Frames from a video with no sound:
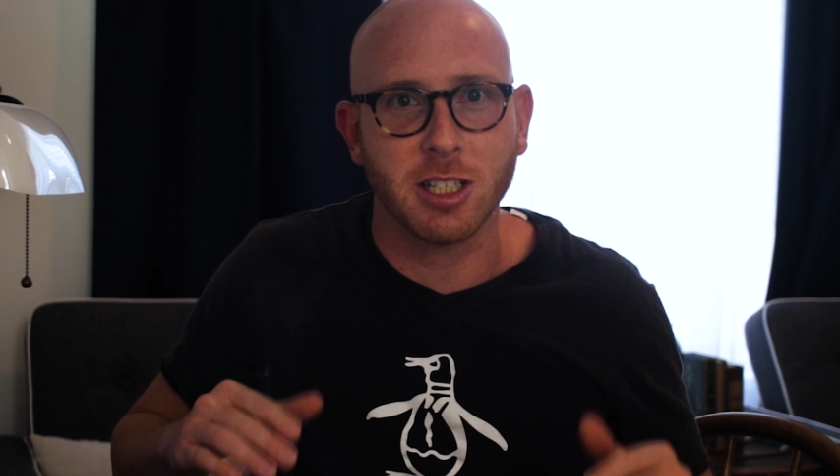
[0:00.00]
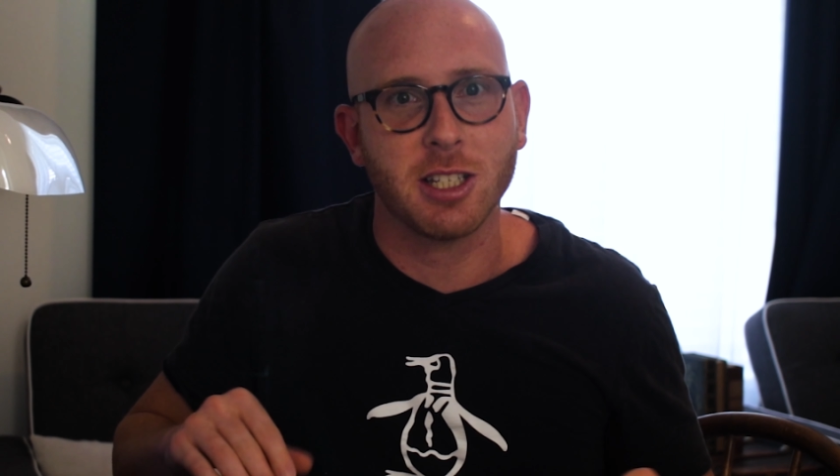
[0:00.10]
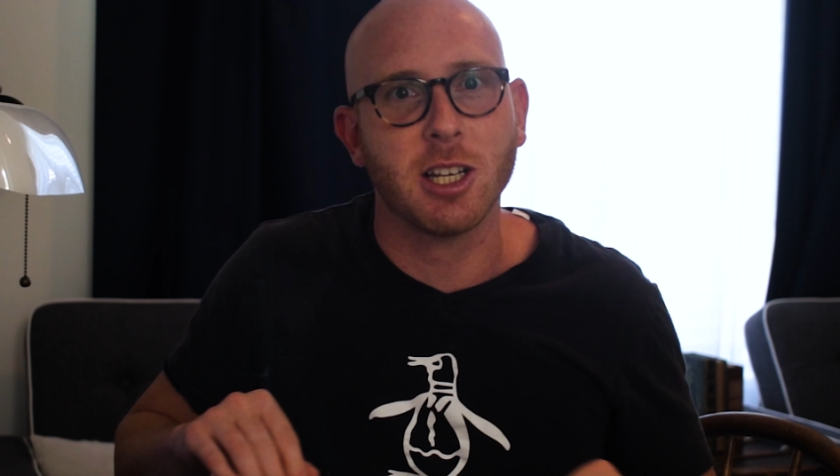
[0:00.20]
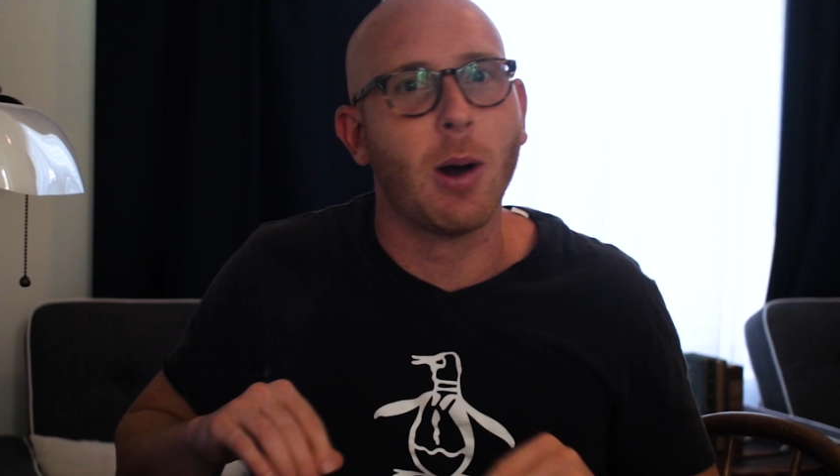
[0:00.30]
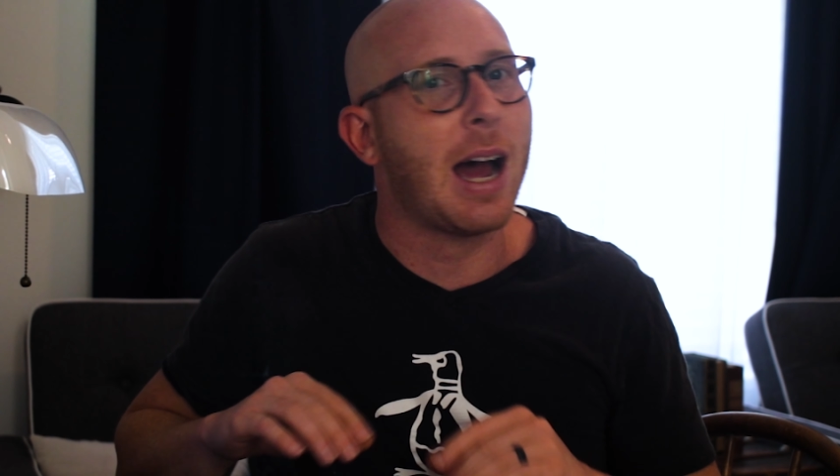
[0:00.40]

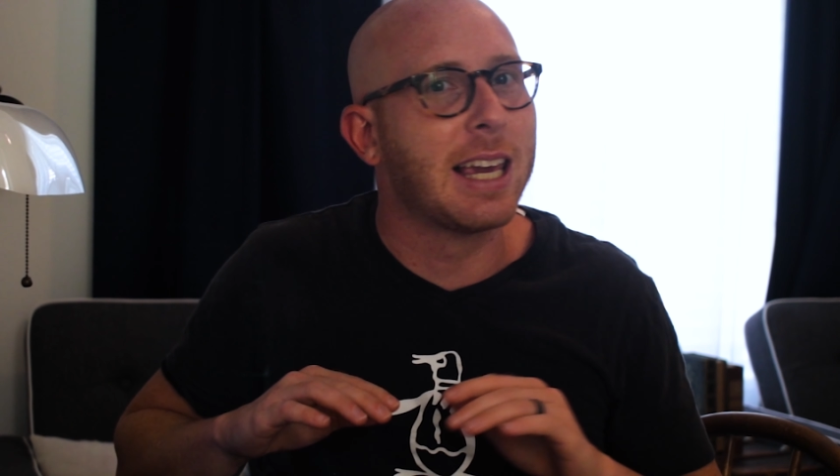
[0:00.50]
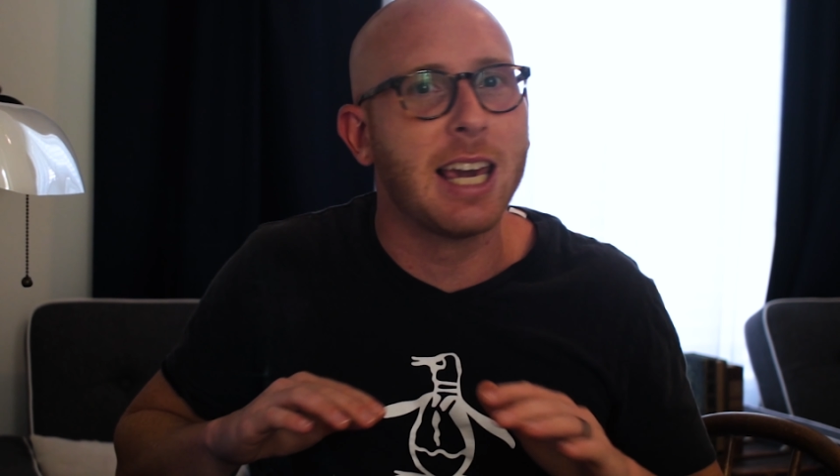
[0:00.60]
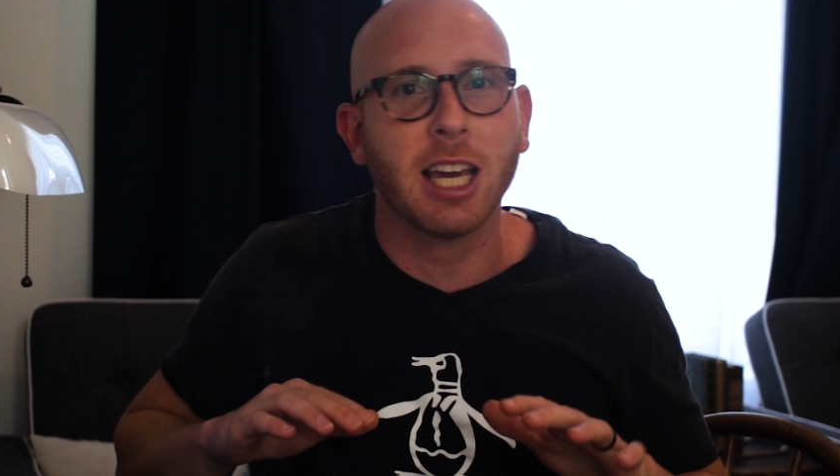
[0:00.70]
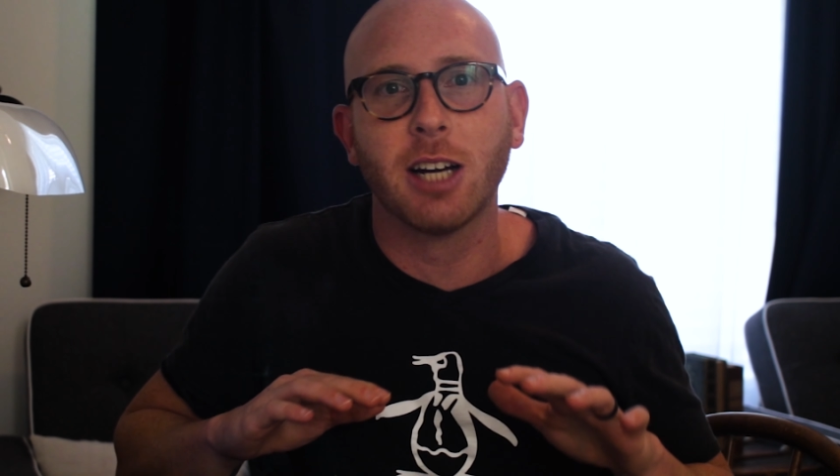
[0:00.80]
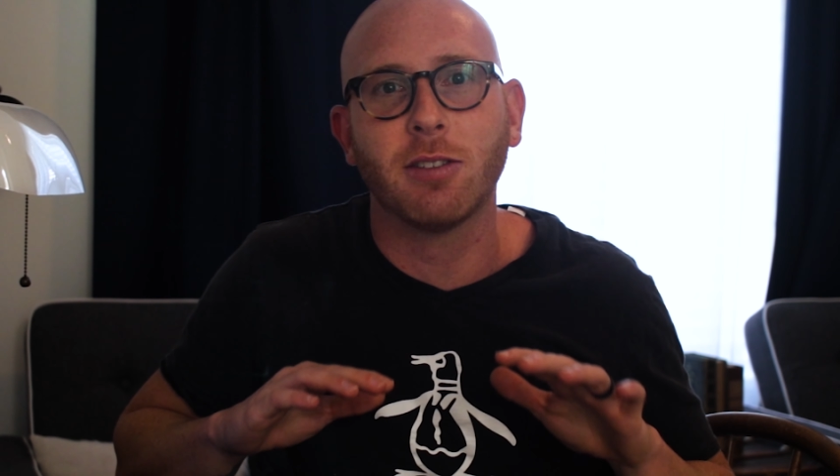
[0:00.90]
And so I
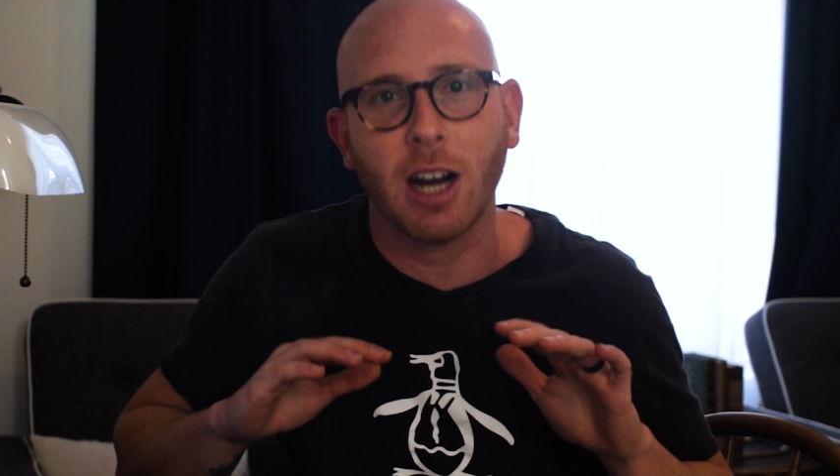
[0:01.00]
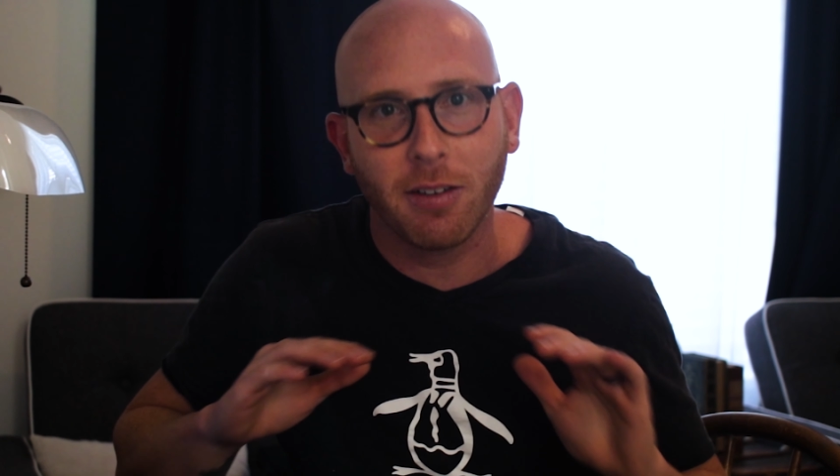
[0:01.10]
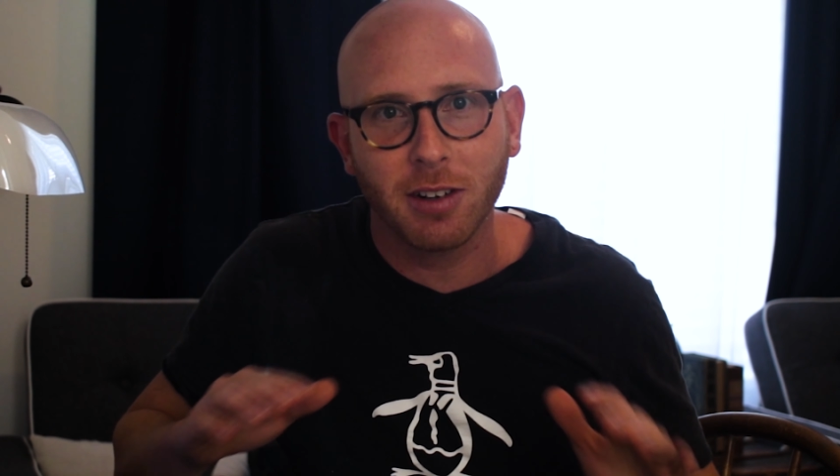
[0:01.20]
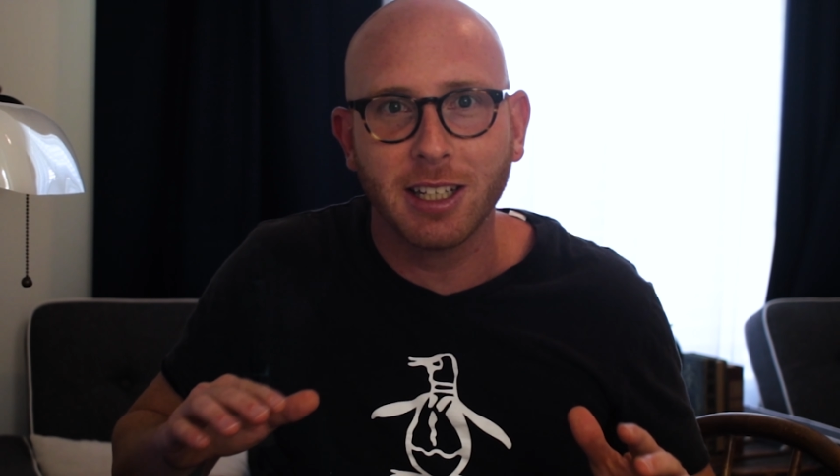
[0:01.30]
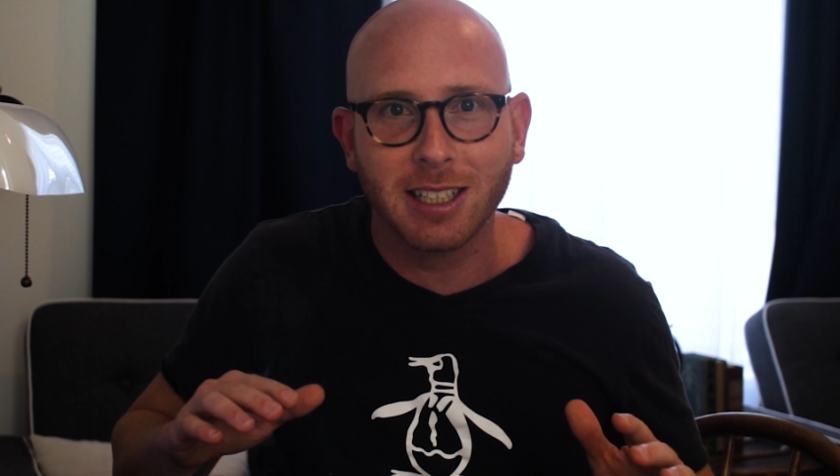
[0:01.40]
can't cover
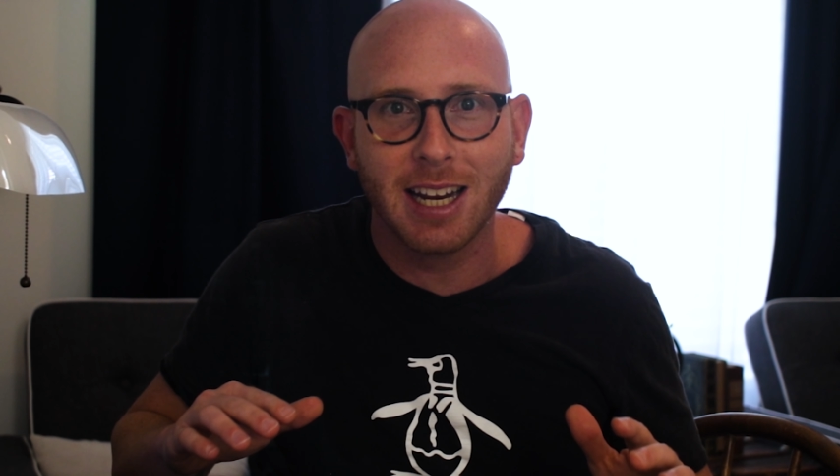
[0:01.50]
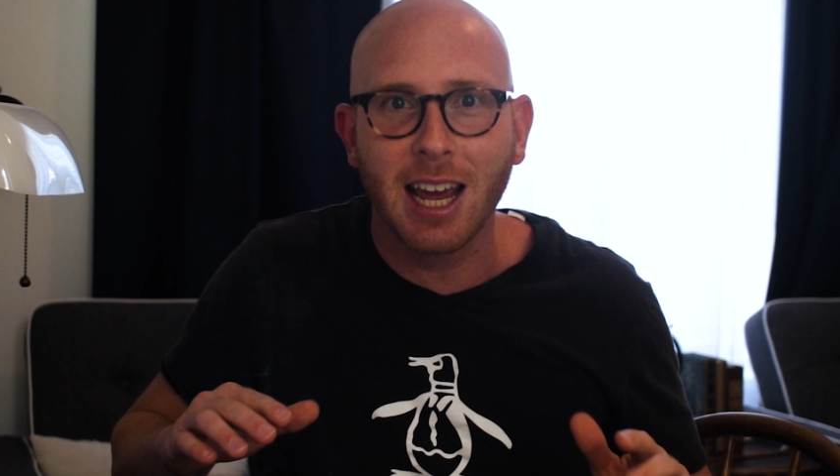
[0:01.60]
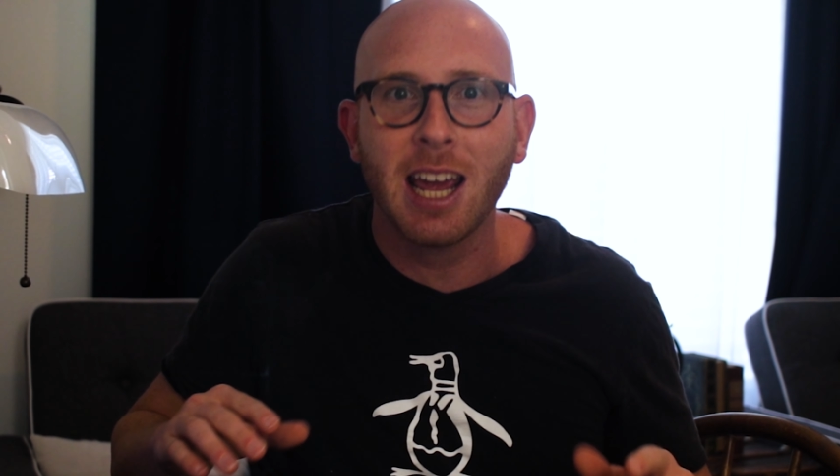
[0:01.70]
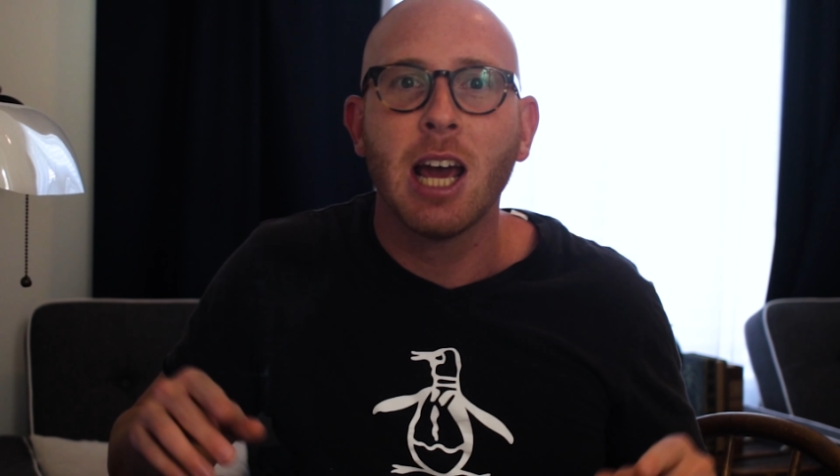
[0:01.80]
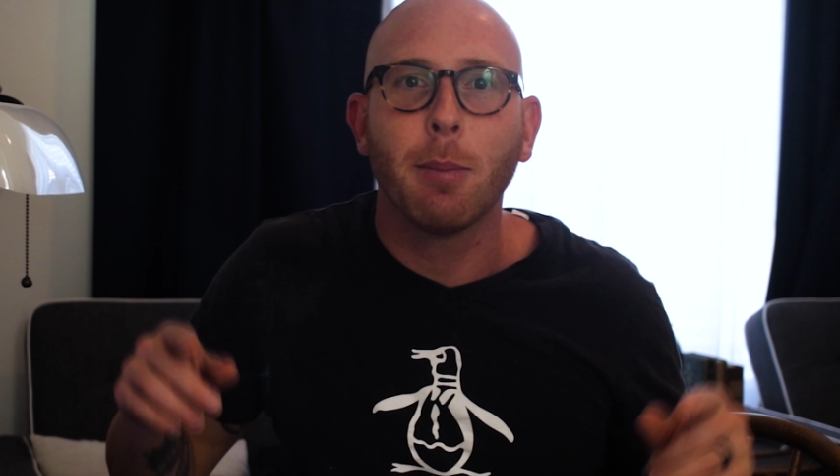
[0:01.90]
everything today,